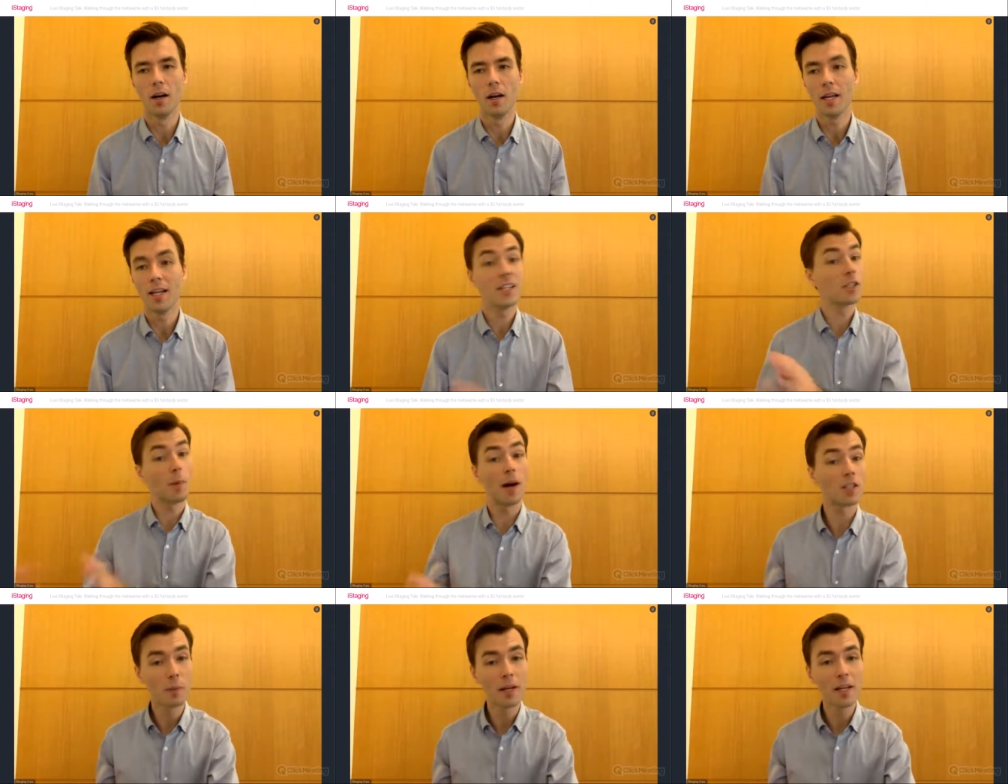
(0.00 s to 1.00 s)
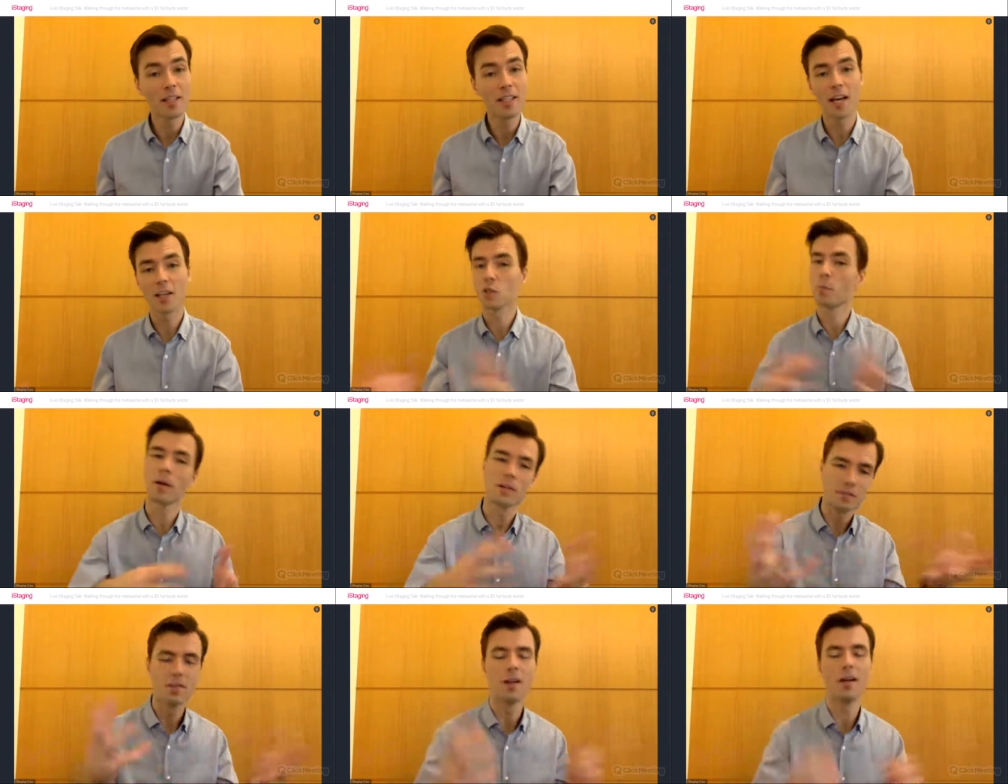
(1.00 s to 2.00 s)
it is a possibility, yes,
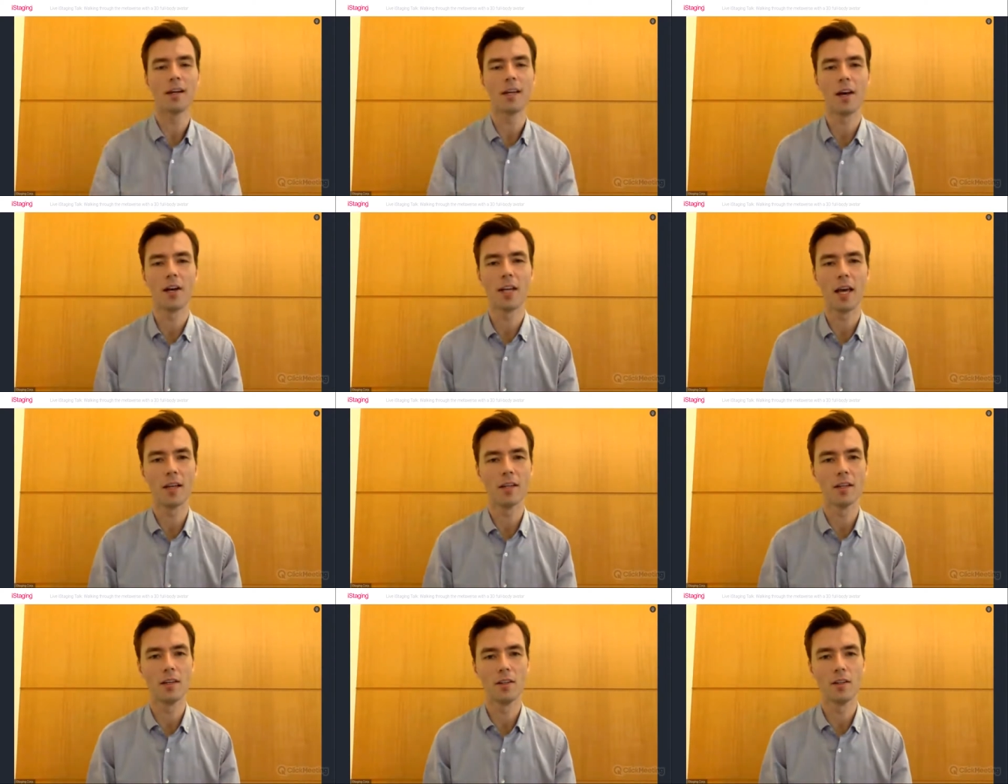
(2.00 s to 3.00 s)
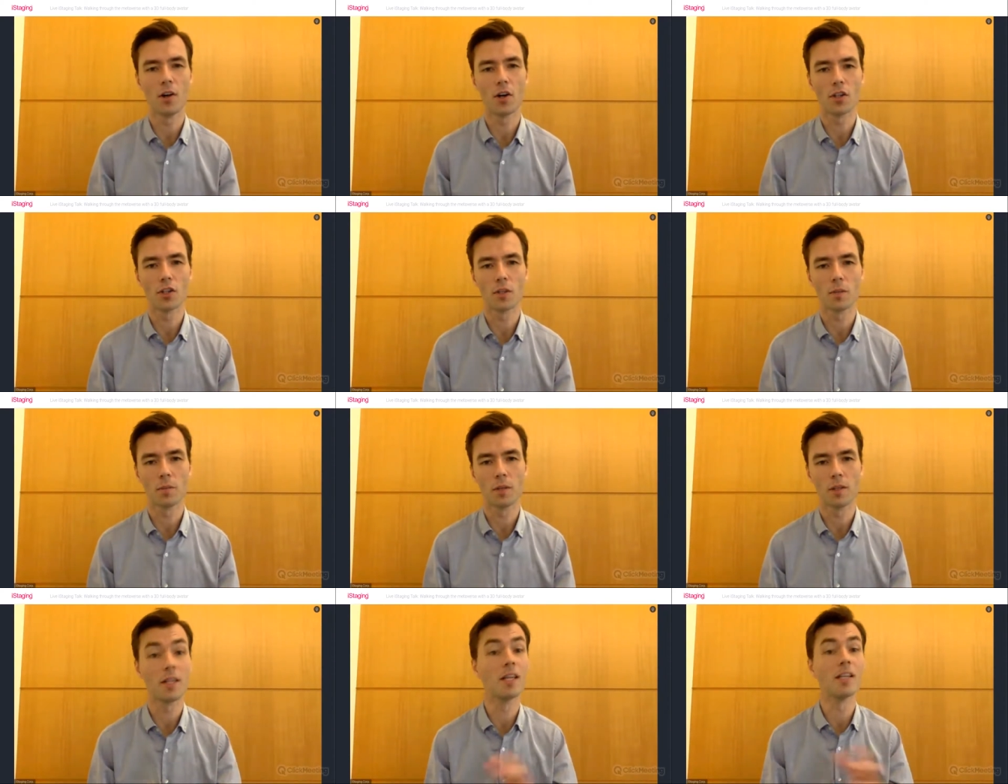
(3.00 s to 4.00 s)
but again, there are some
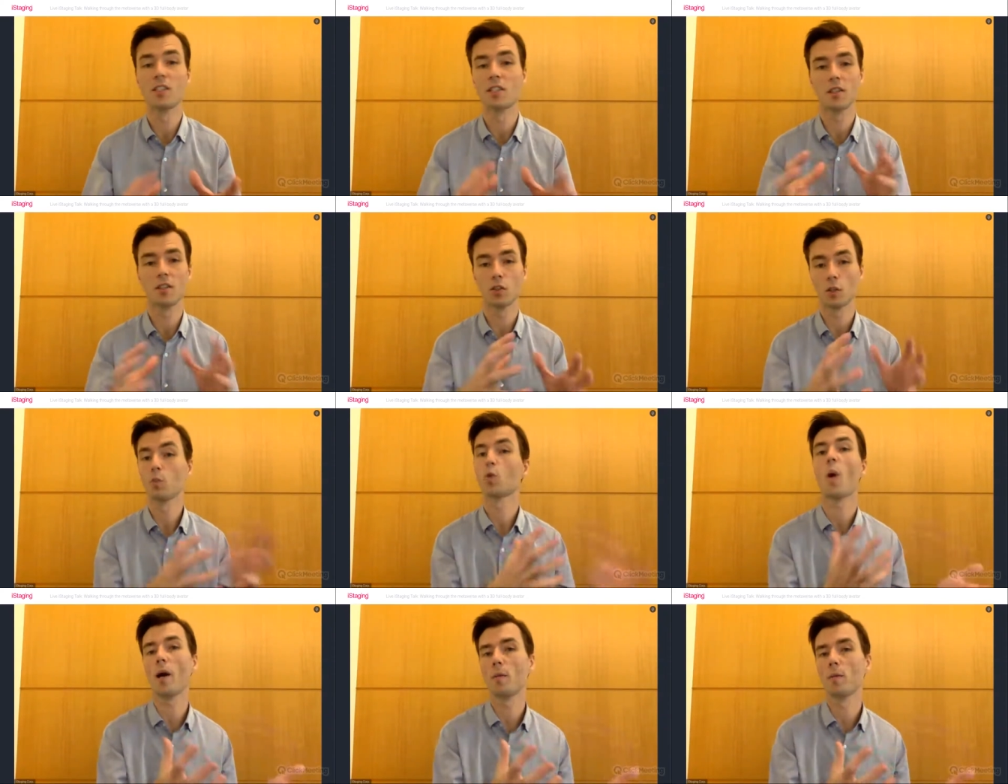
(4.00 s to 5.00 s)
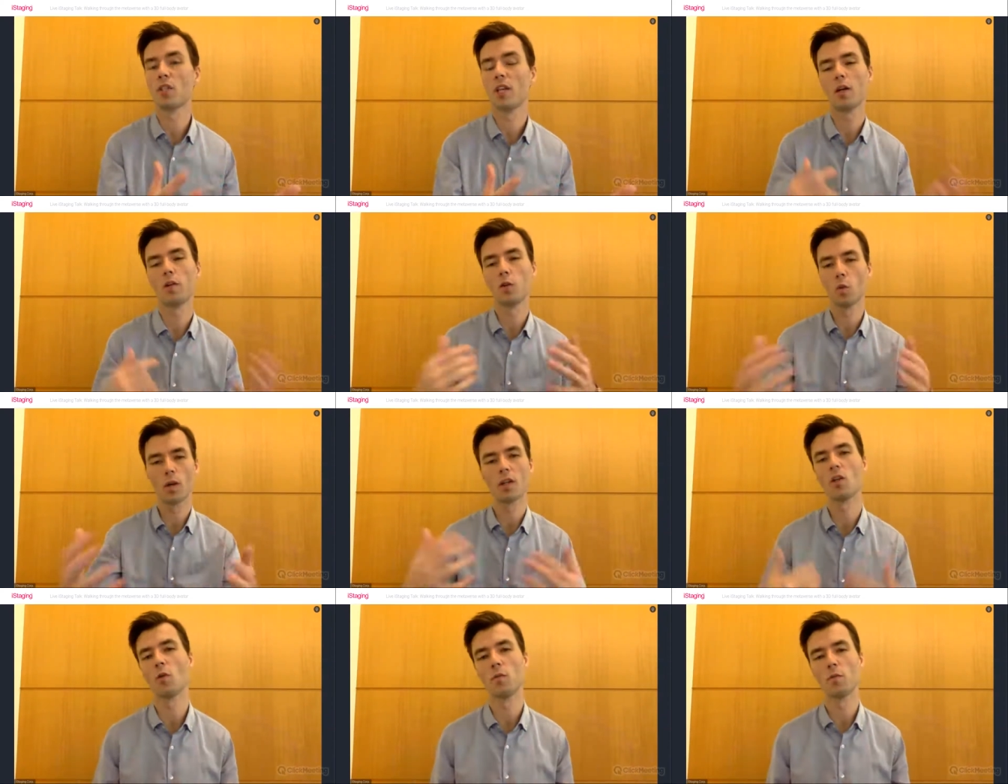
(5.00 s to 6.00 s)
requirements there. If you want
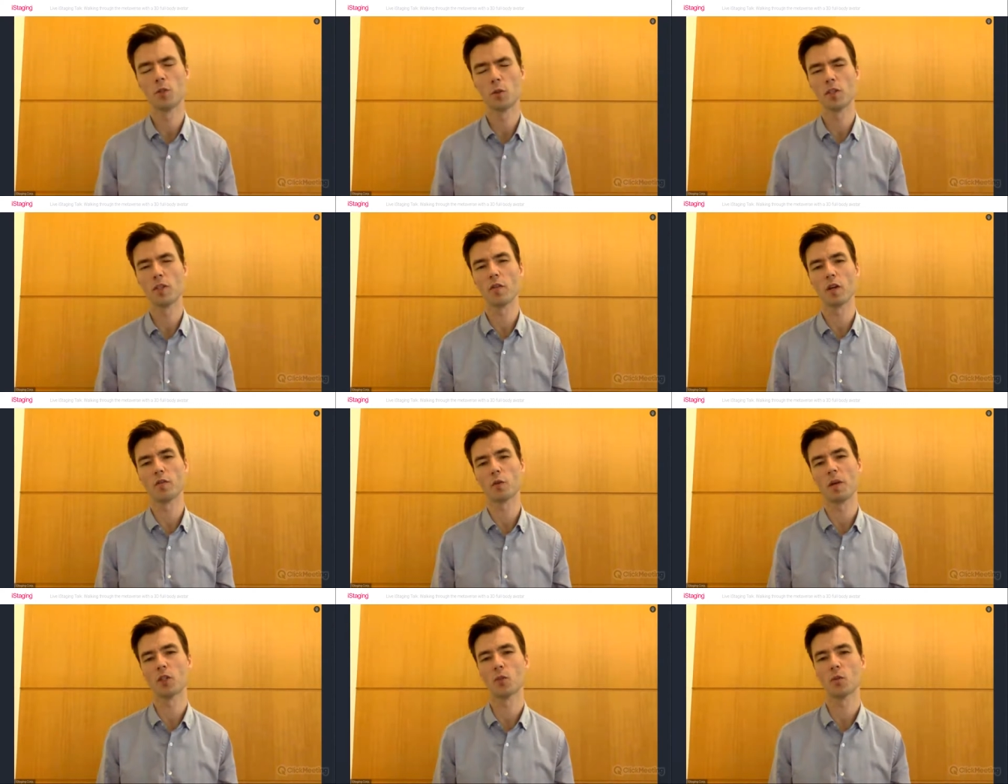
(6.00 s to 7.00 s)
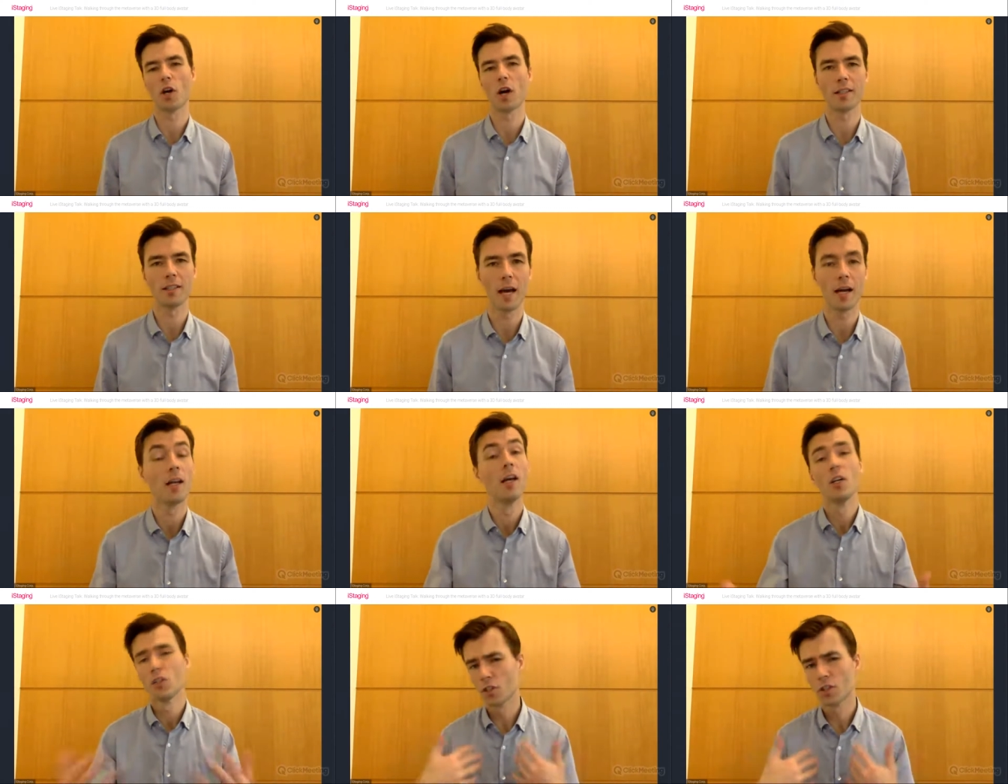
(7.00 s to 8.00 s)
to know specific information regarding that,
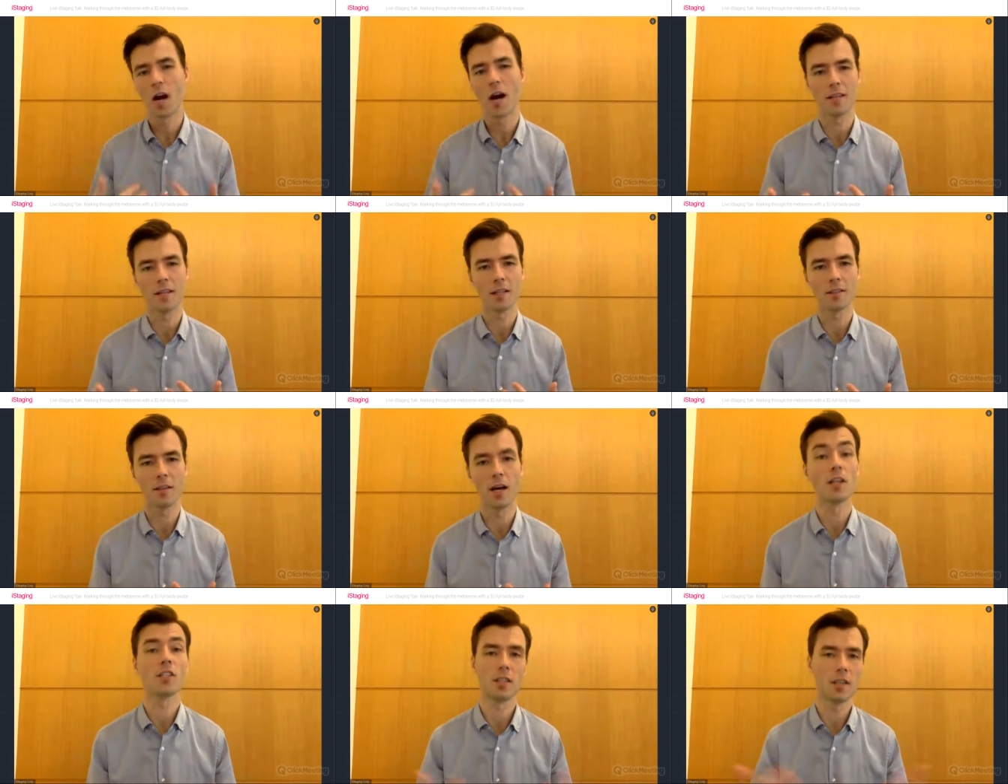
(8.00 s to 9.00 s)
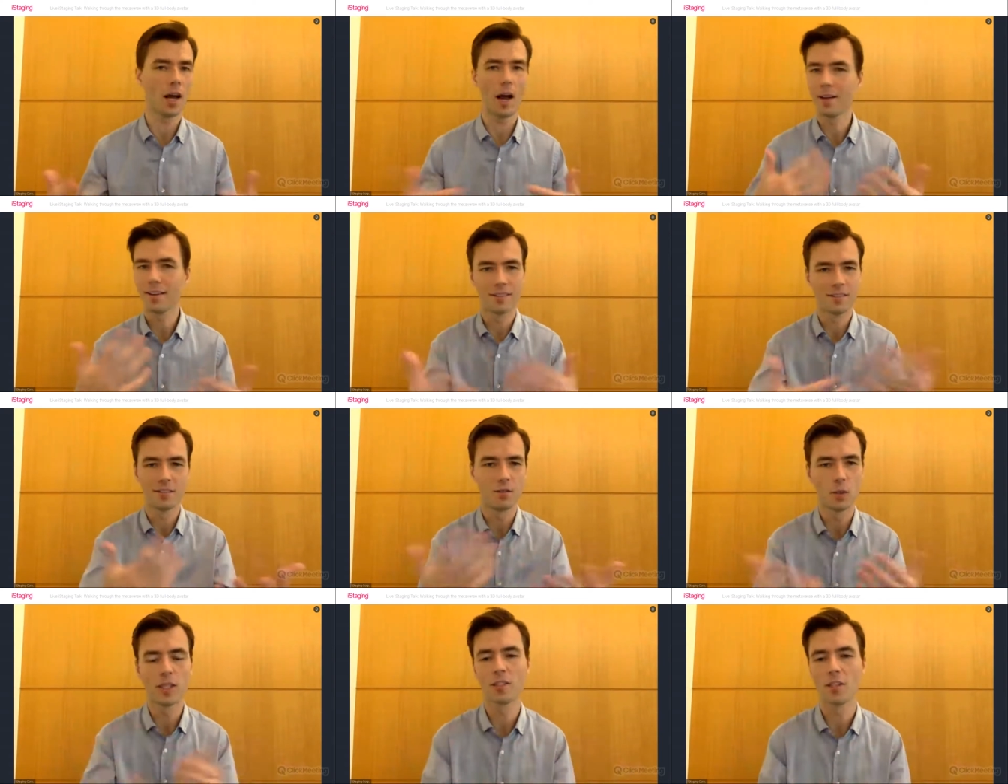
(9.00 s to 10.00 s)
just contact us and
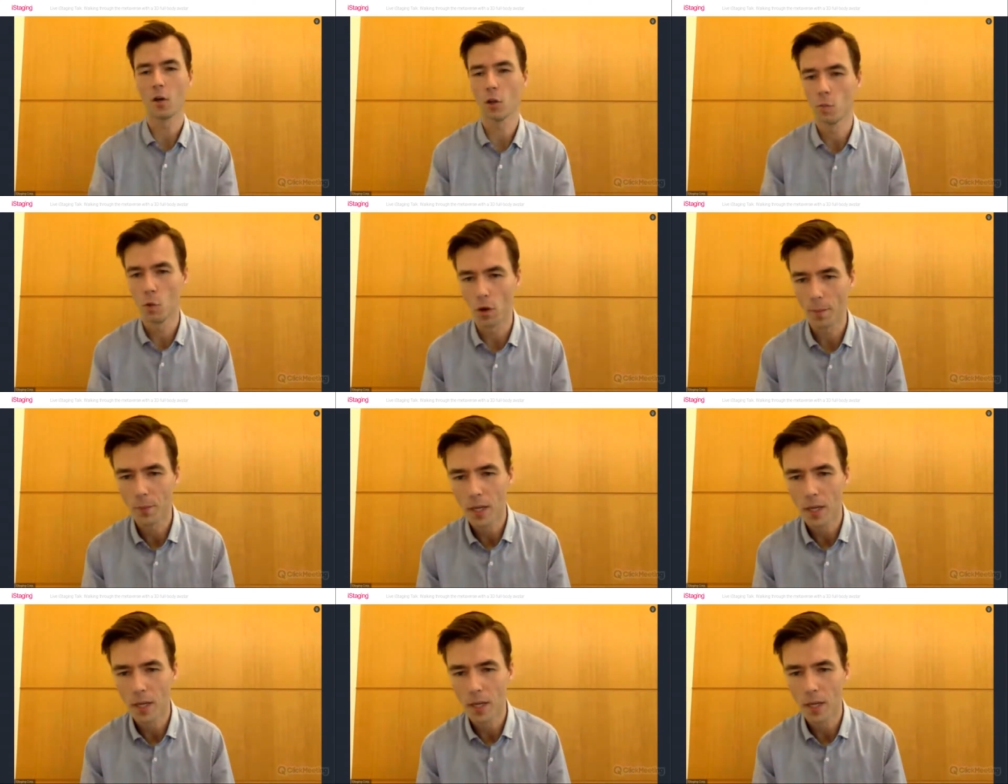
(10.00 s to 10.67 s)
we can tell you more.